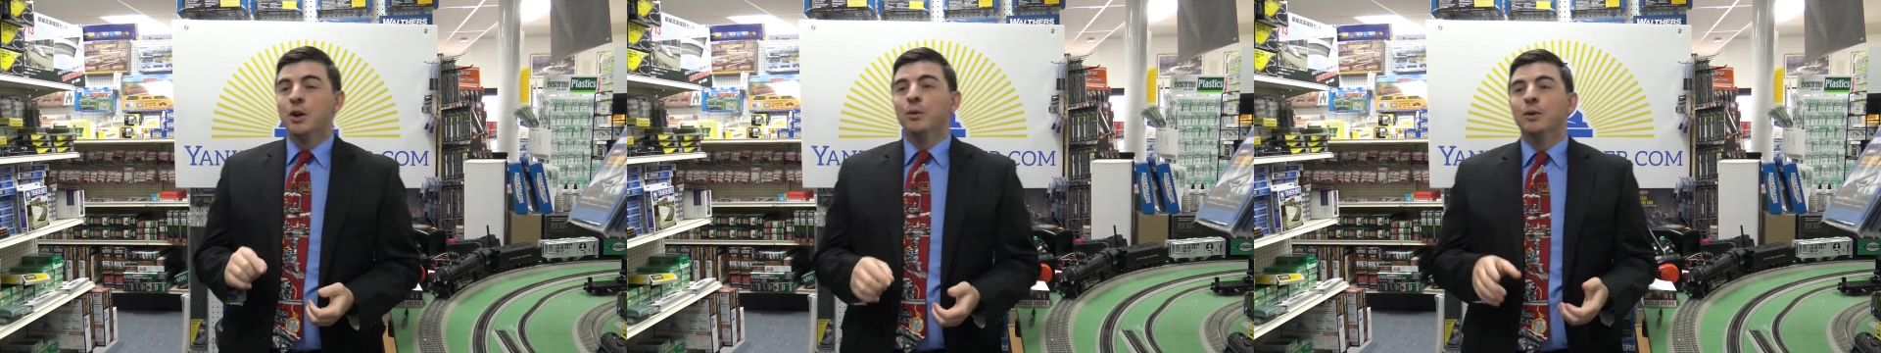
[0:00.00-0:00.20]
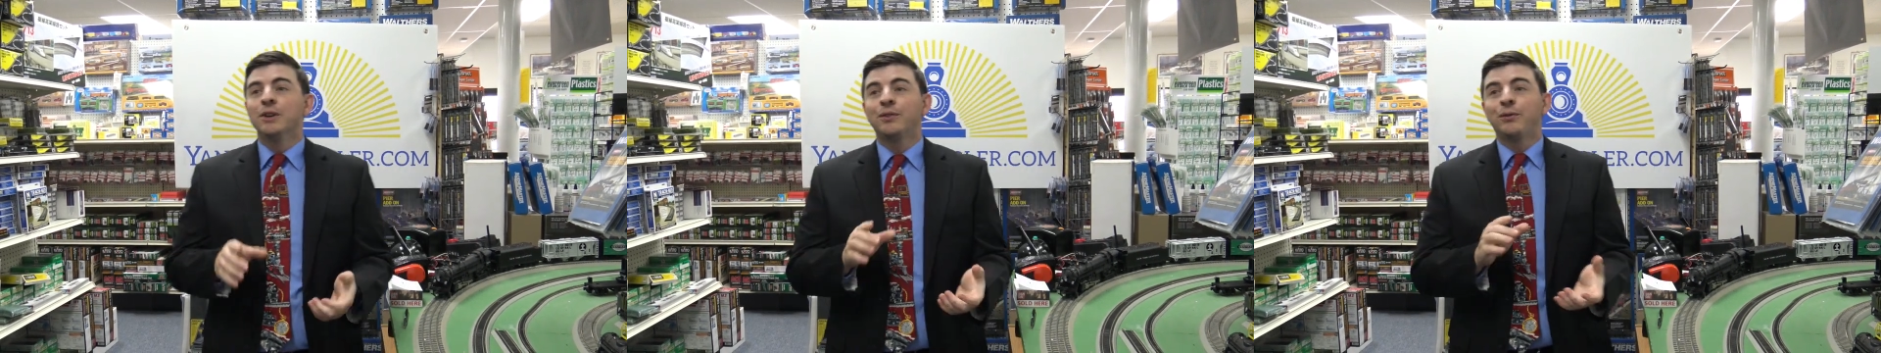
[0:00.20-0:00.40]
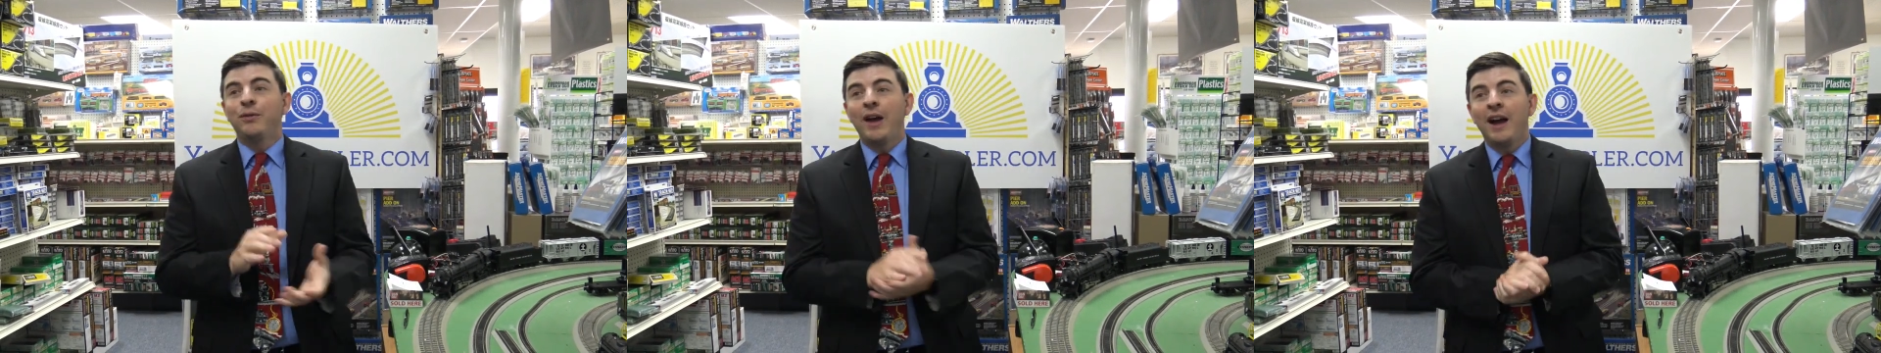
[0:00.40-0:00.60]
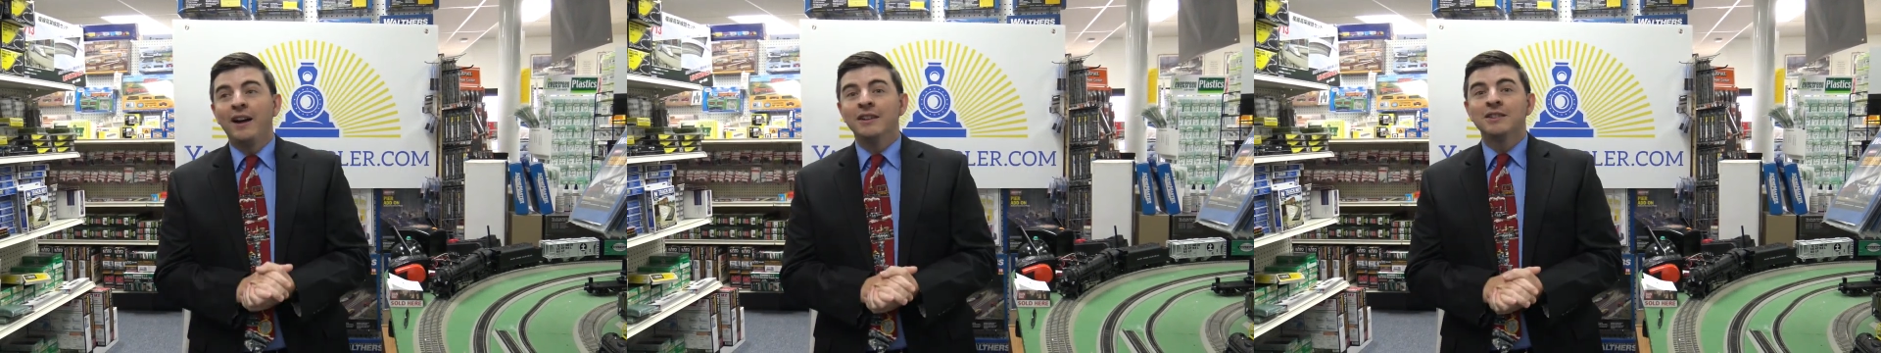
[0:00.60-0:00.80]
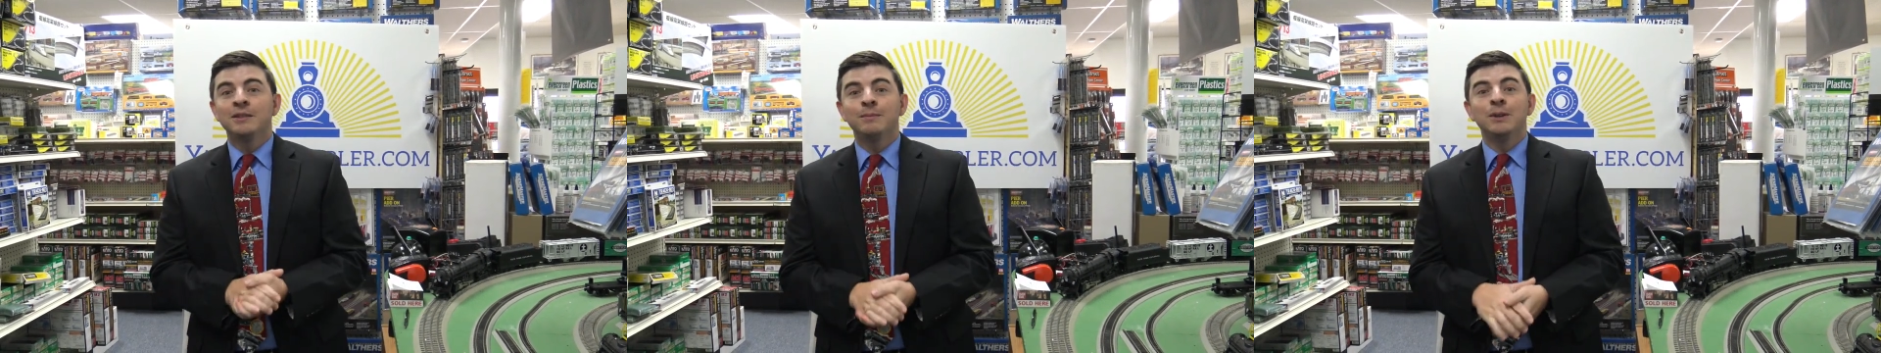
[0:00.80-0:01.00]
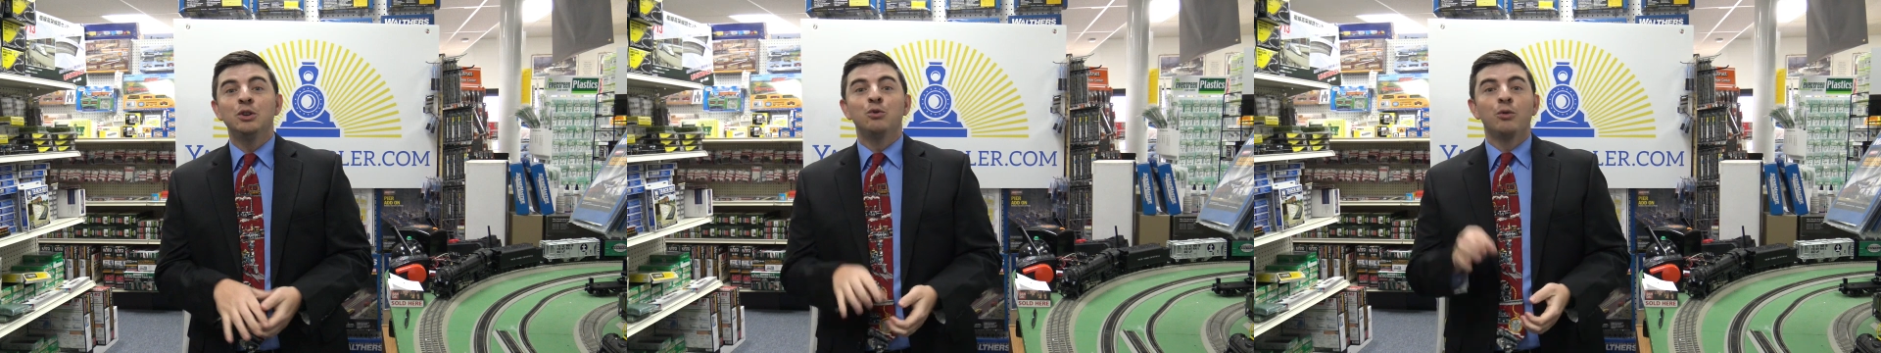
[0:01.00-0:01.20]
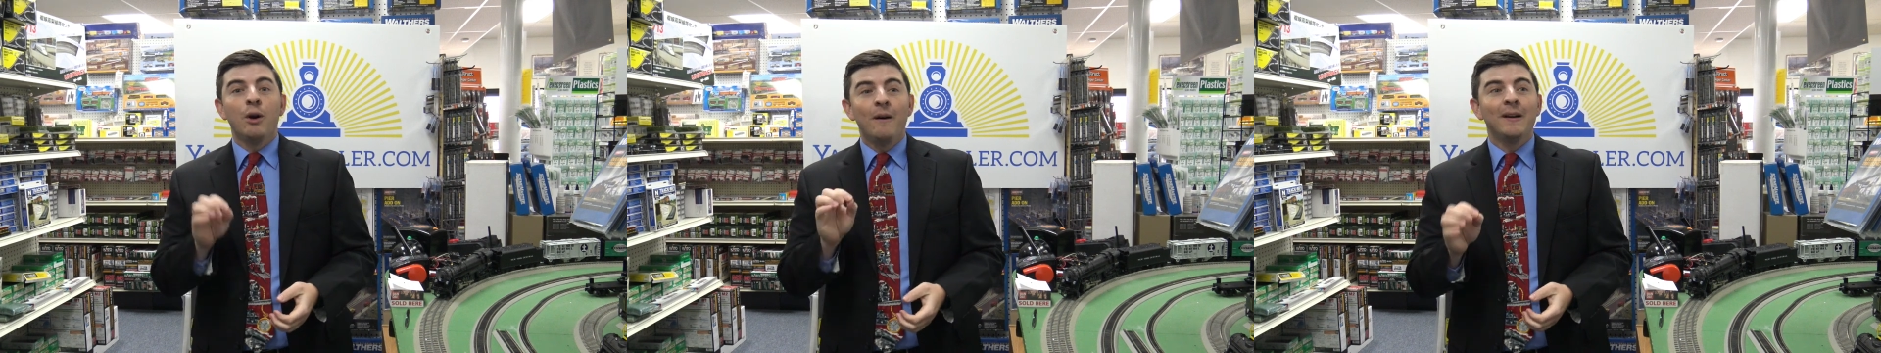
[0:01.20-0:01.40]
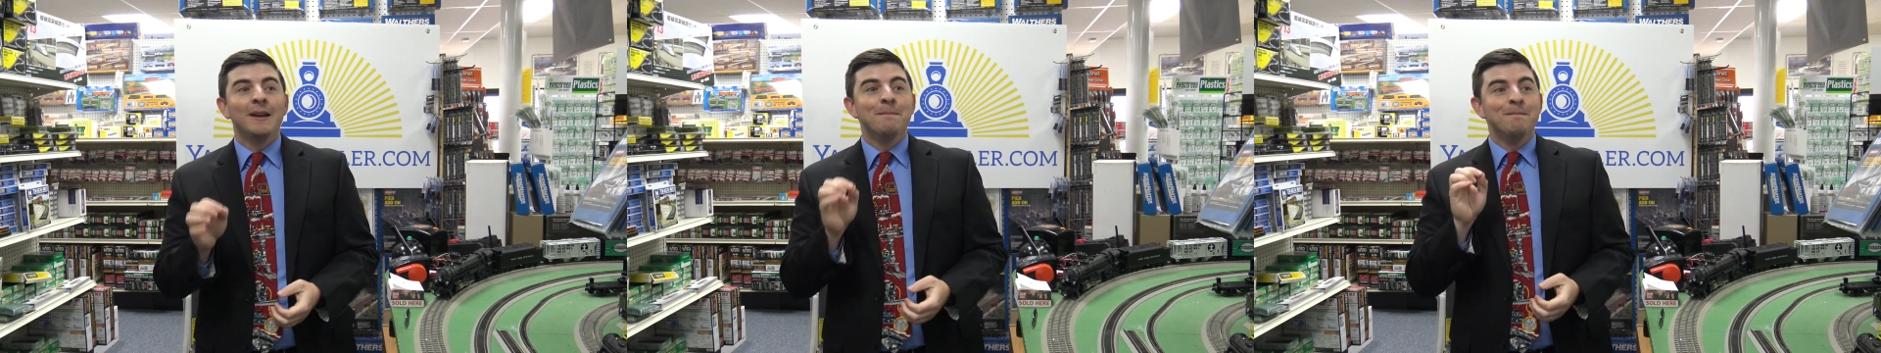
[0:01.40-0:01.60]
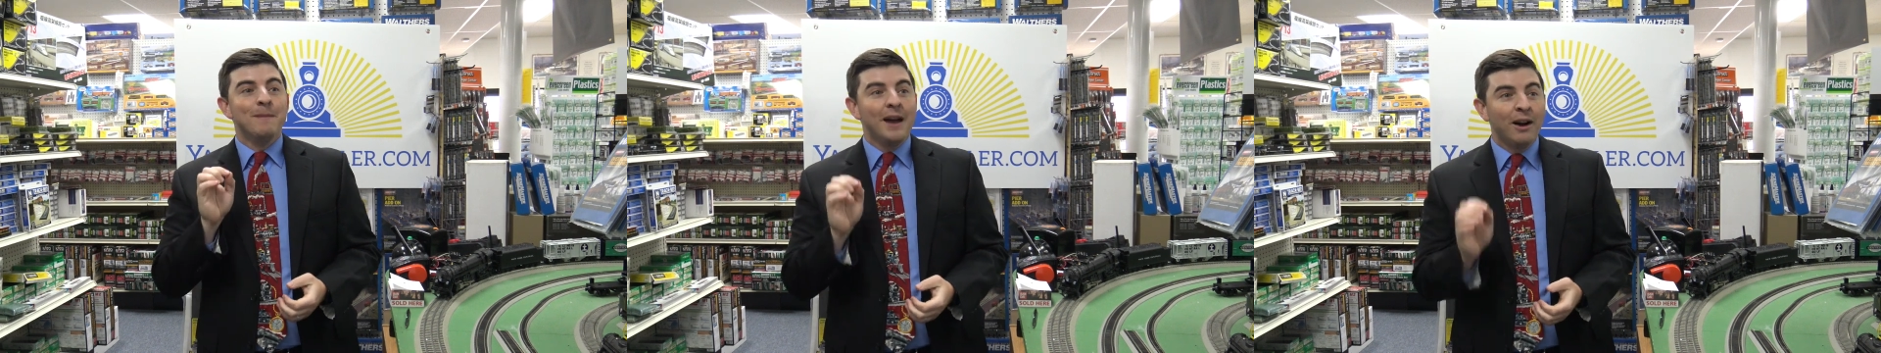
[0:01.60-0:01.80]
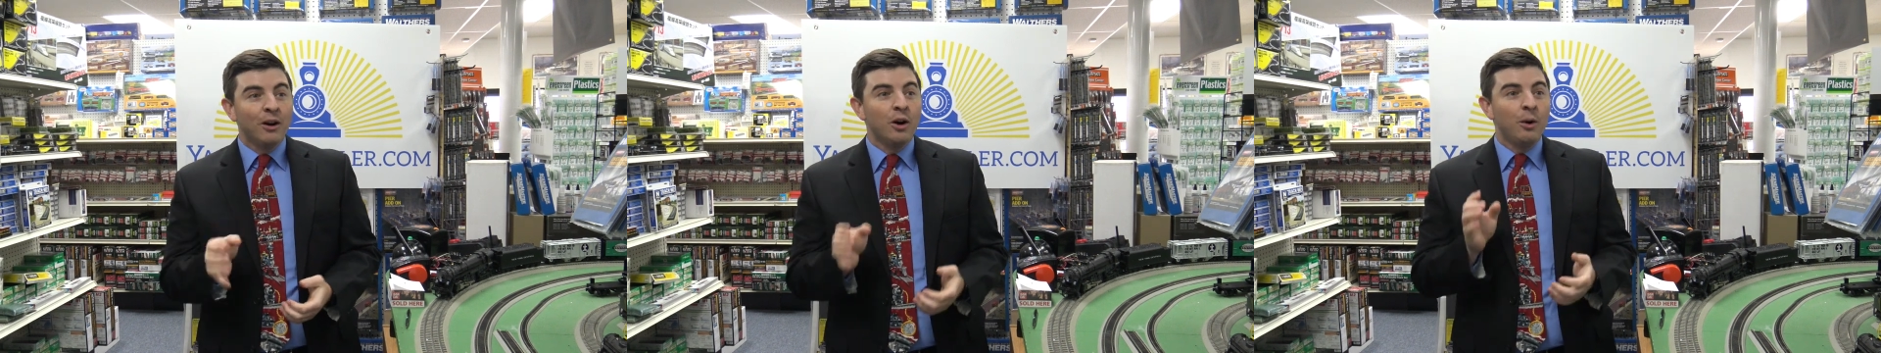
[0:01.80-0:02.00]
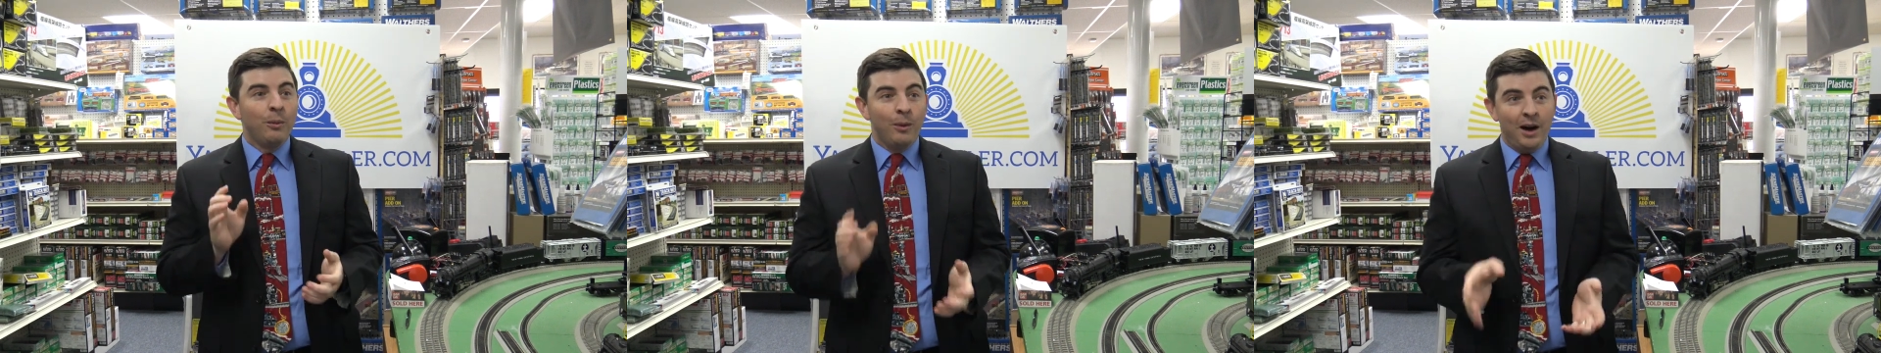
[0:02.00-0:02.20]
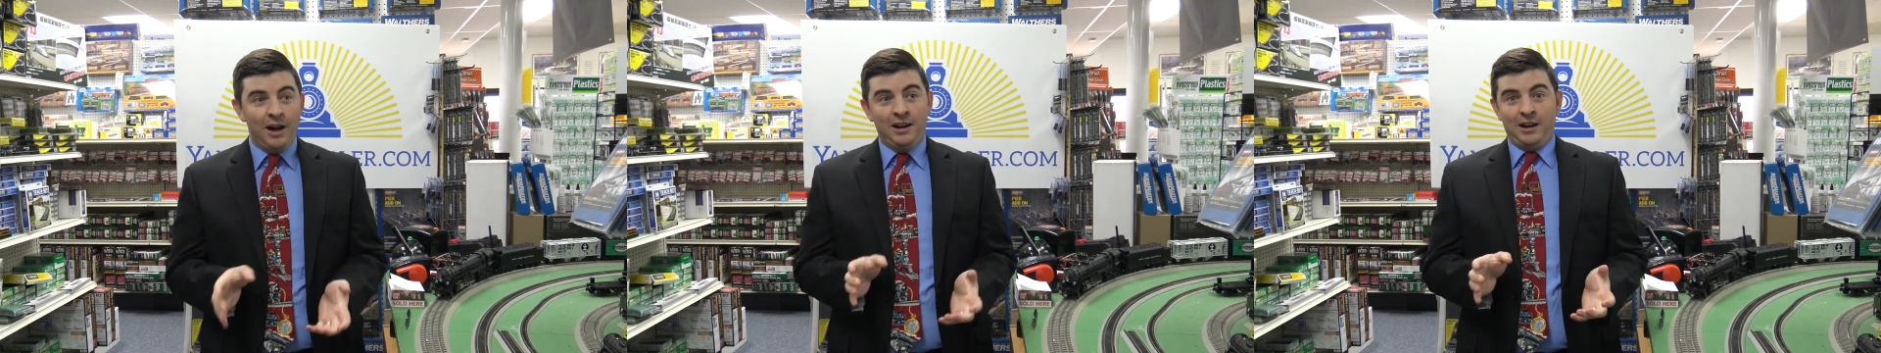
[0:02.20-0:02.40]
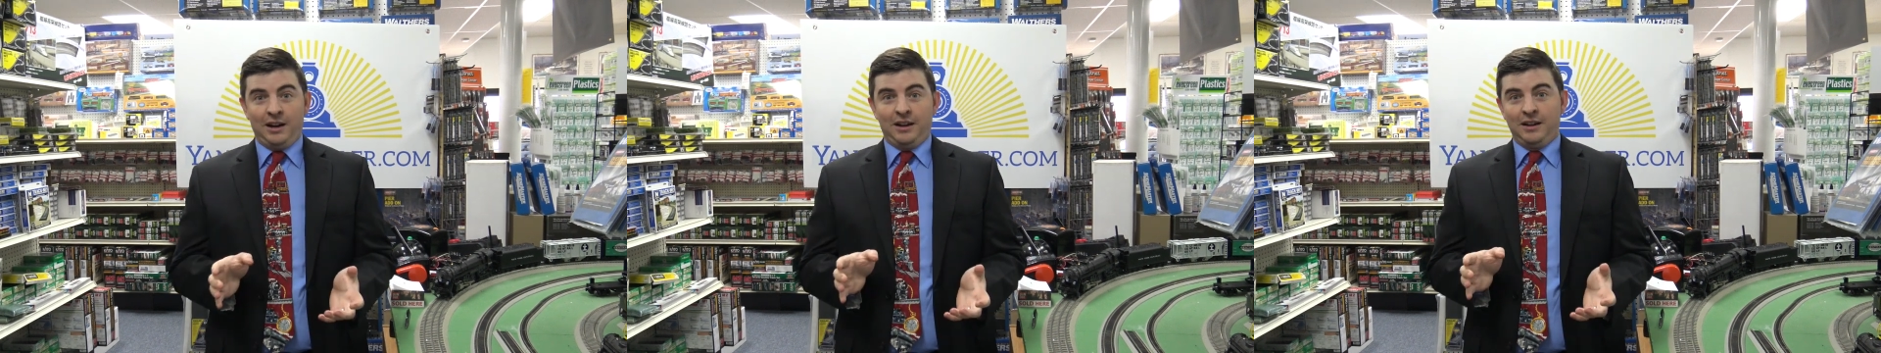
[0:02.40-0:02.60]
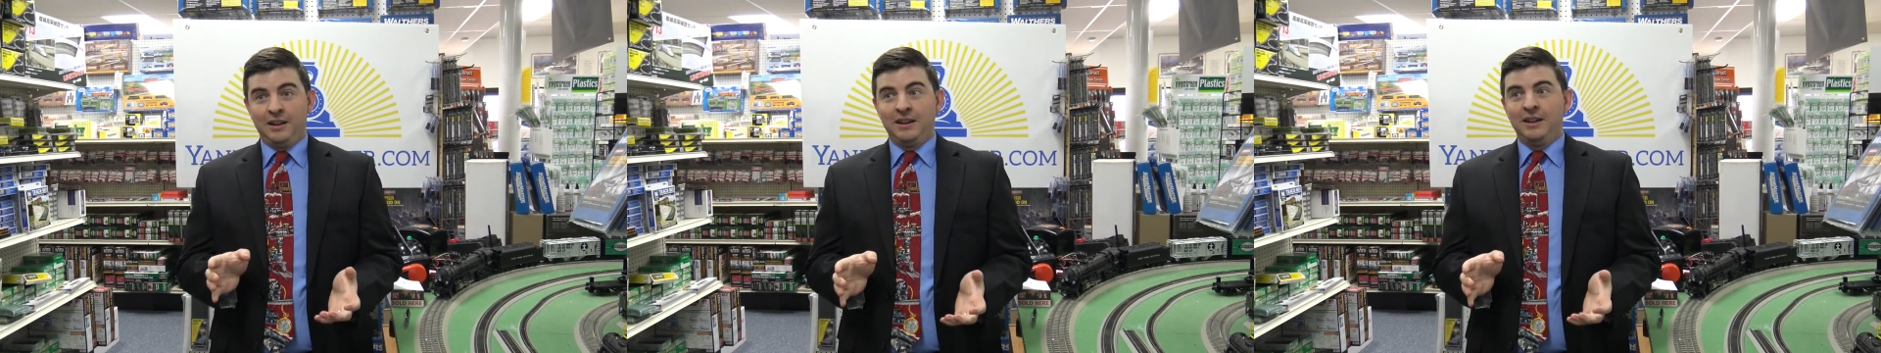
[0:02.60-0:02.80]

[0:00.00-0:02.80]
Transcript: was found to be growing marijuana